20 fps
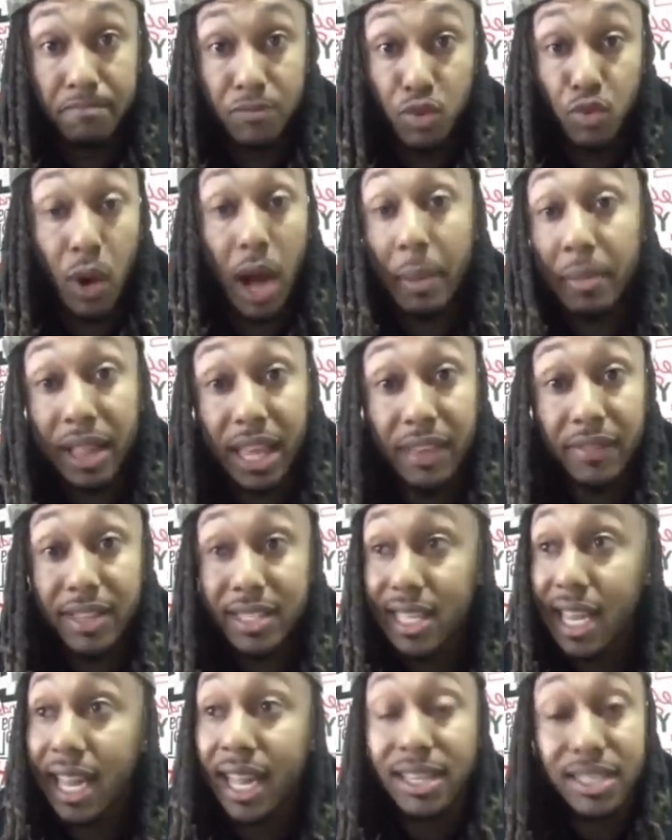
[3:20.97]
Do I believe in
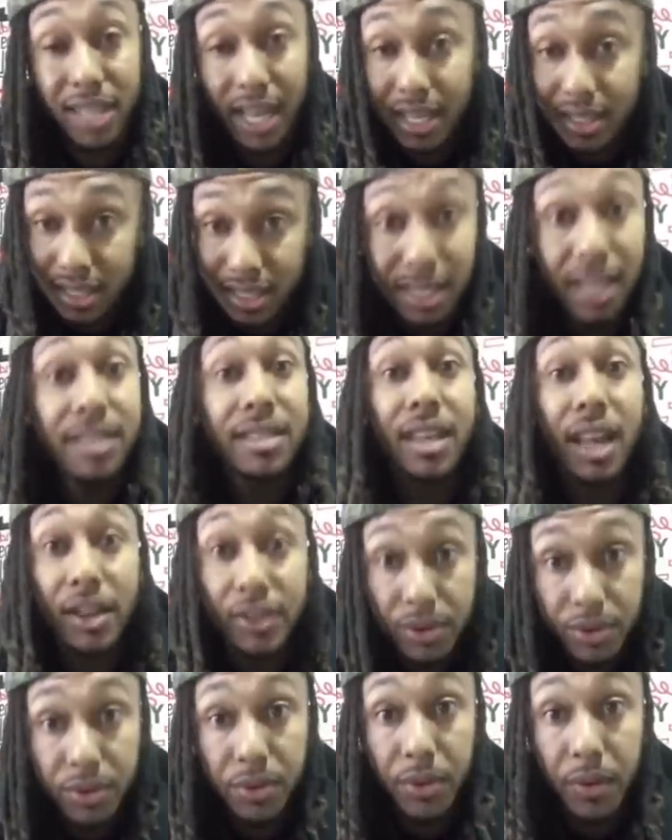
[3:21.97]
second chances? Yes, I
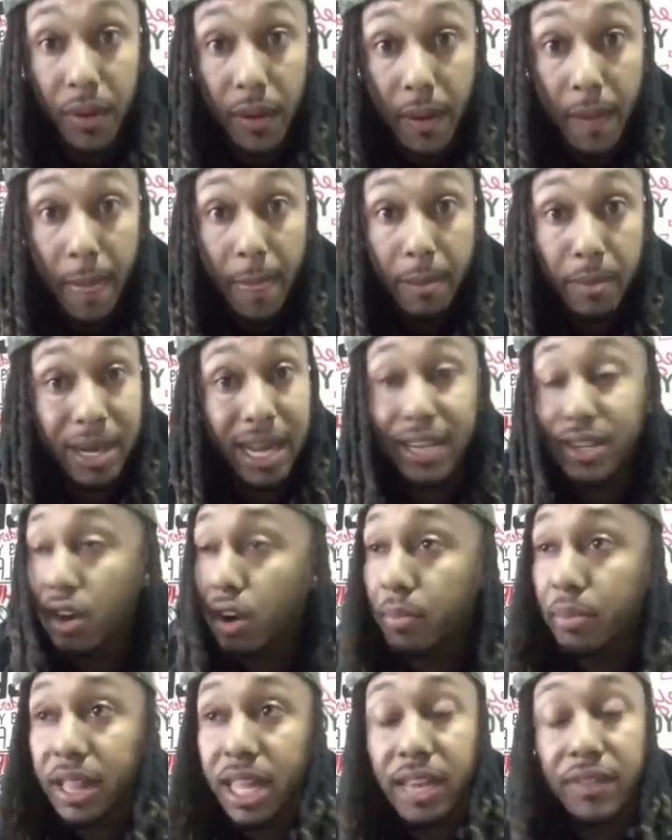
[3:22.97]
do. But I
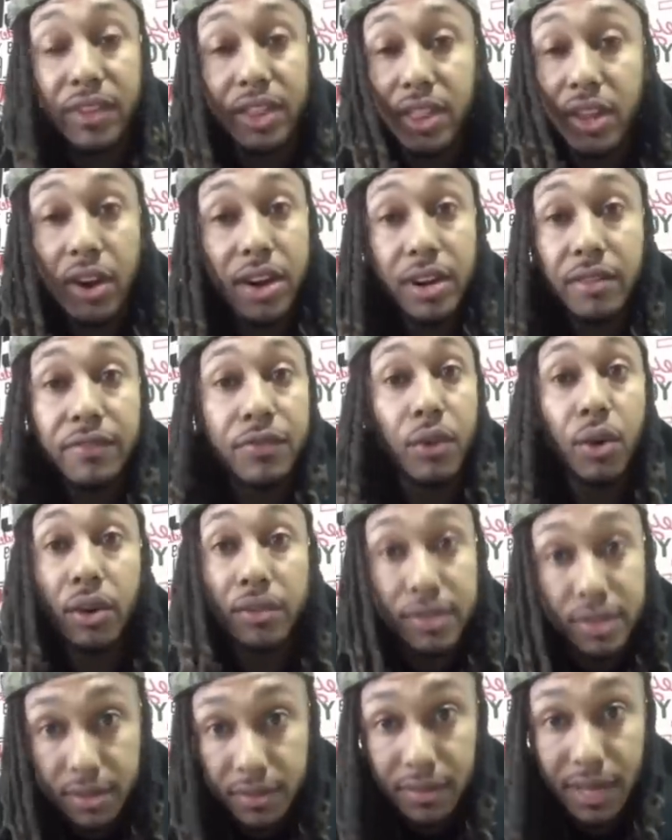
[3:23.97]
don't believe in third and
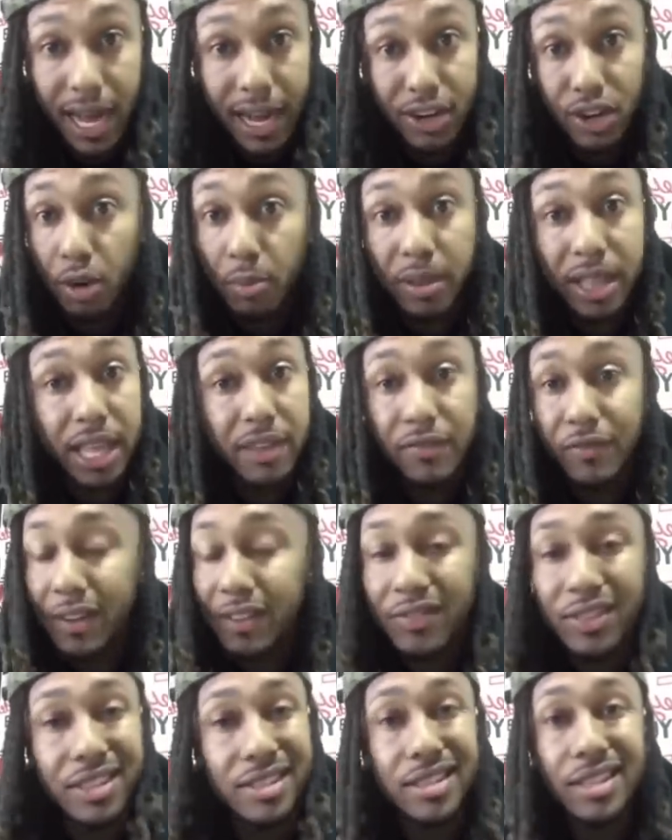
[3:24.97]
fourths. I don't believe
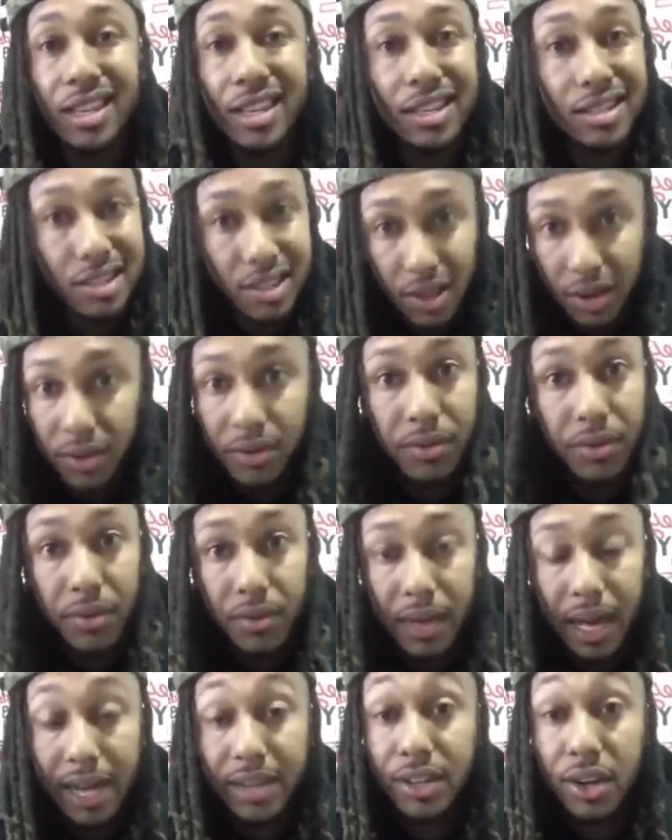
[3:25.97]
fifth and sixth. No,
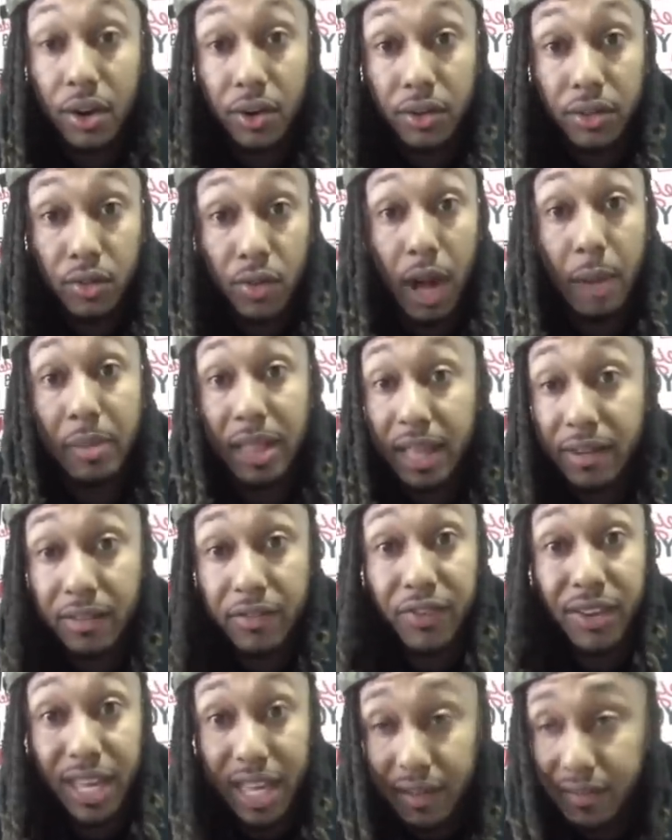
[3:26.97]
I don't. Do I believe in
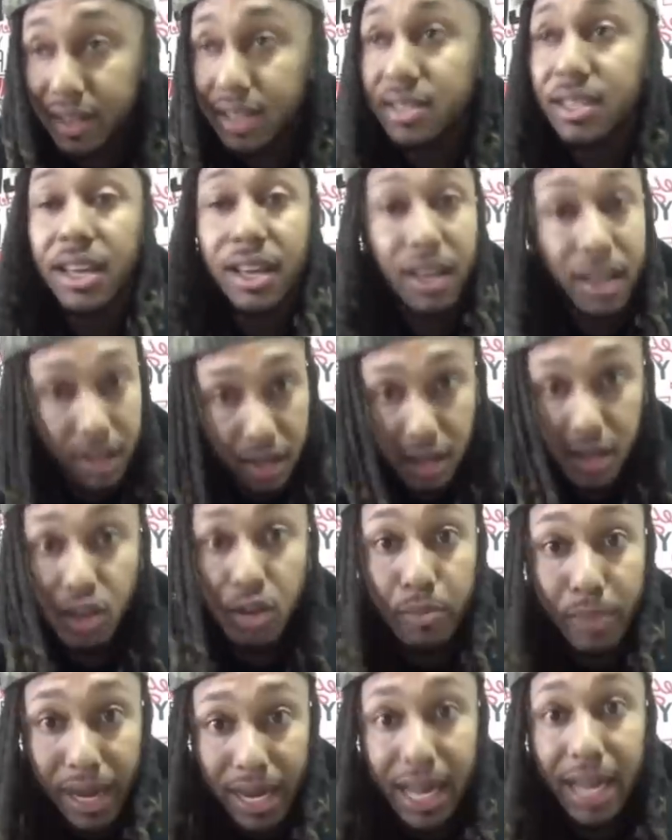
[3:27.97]
forgiveness?
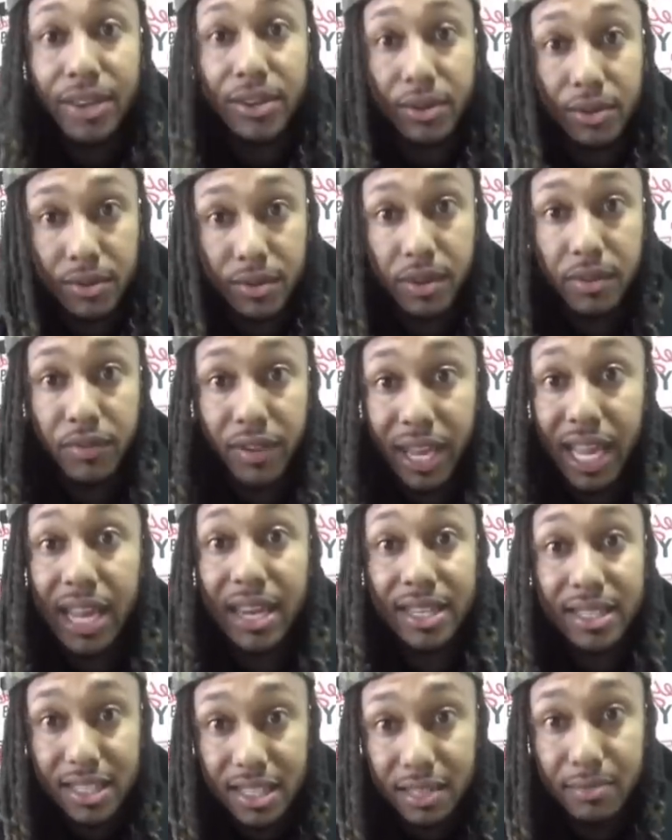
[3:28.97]
You bet I do.
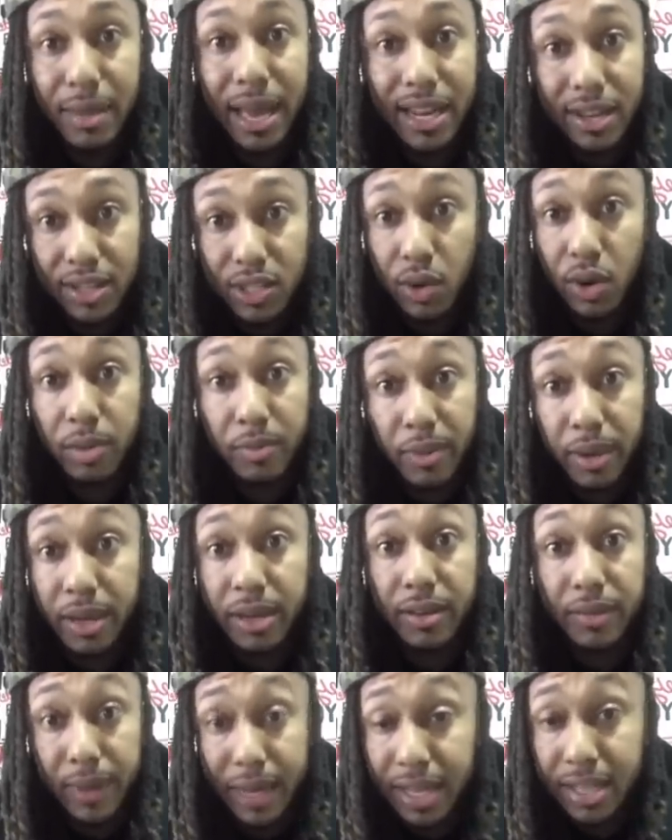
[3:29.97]
Forgiveness is mandatory
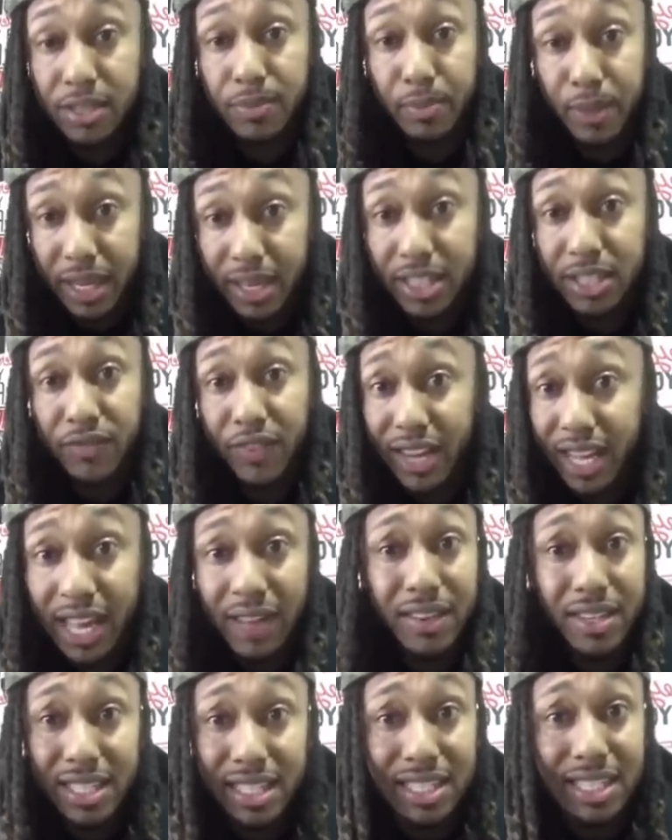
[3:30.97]
because
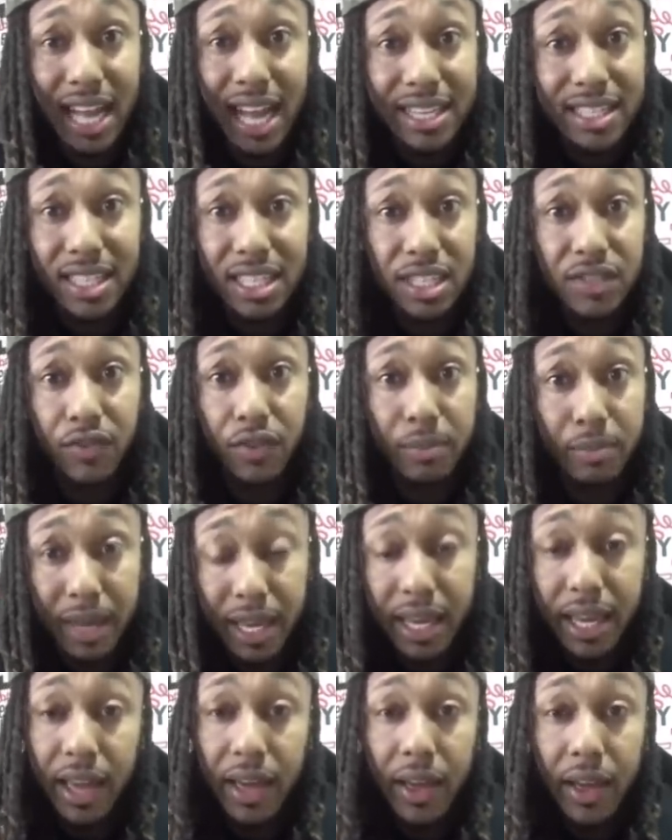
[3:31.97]
forgiveness is not just for
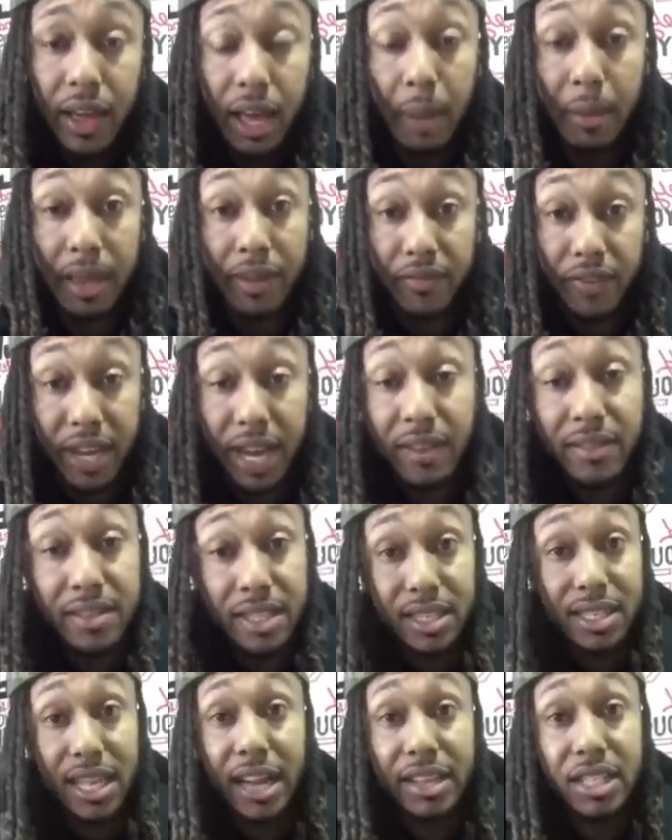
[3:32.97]
me. I mean, forgiveness
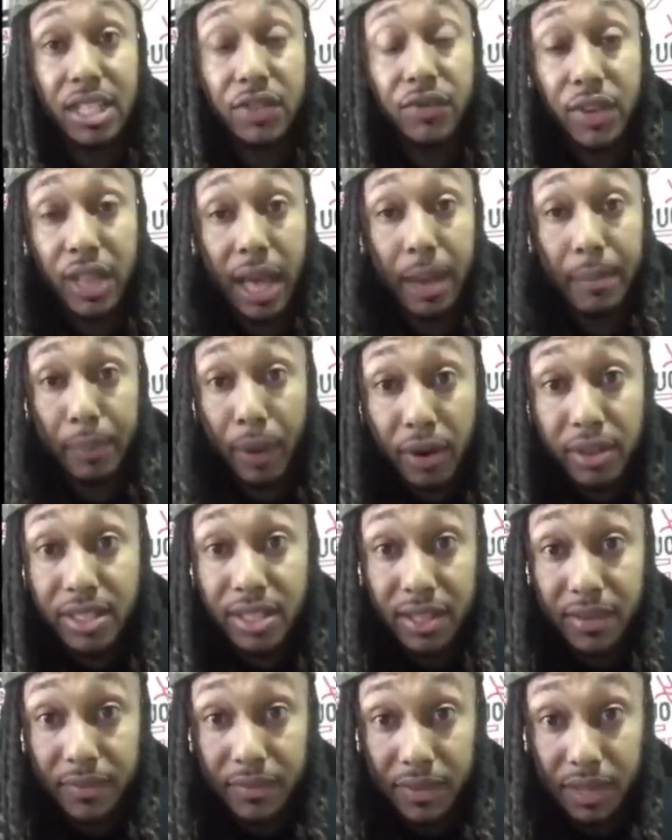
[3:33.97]
is not just for that
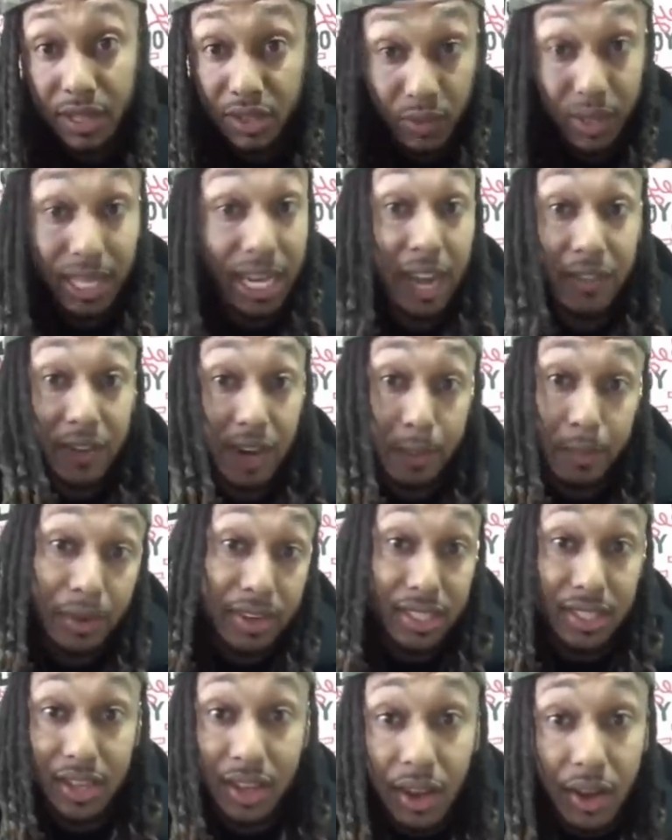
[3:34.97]
person. It's really not for that
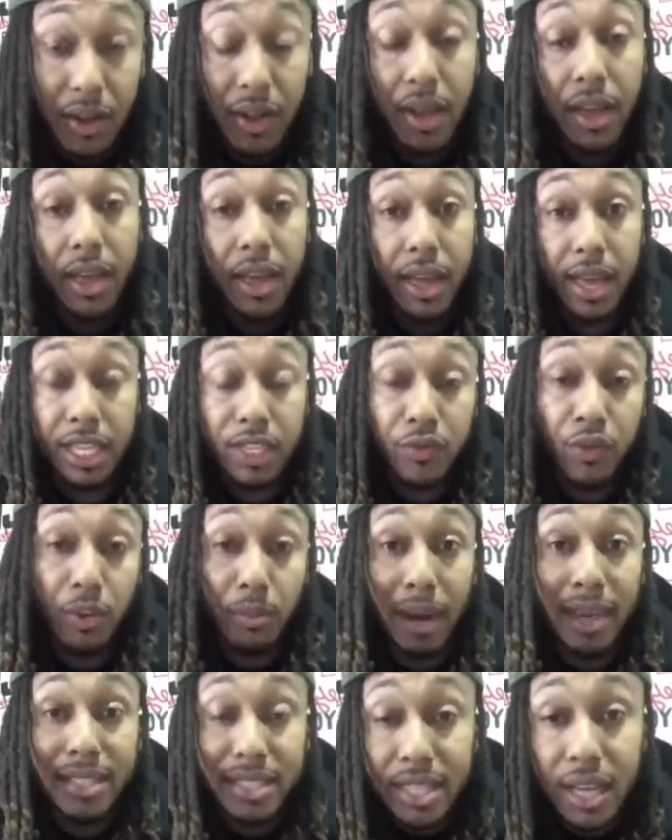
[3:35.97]
person at all. It's for
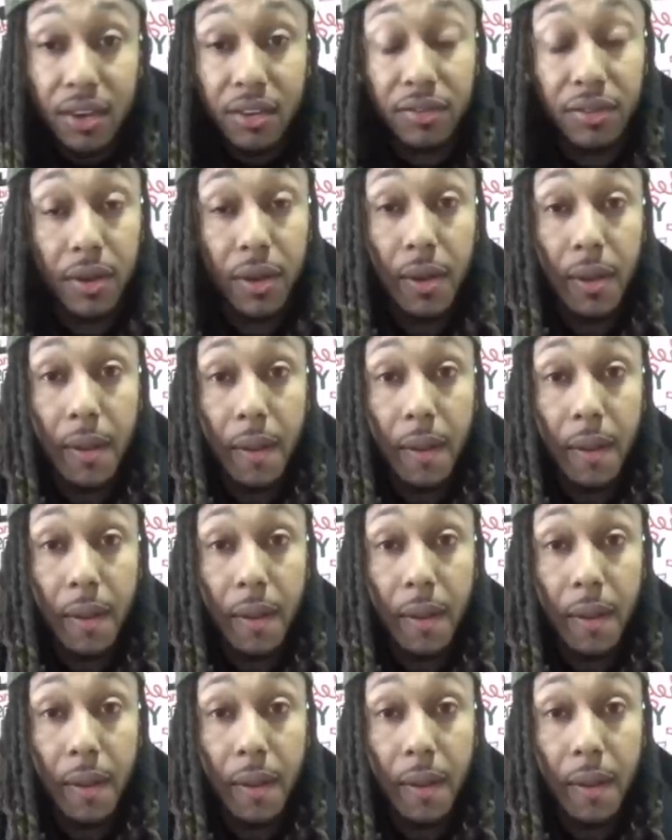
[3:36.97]
myself.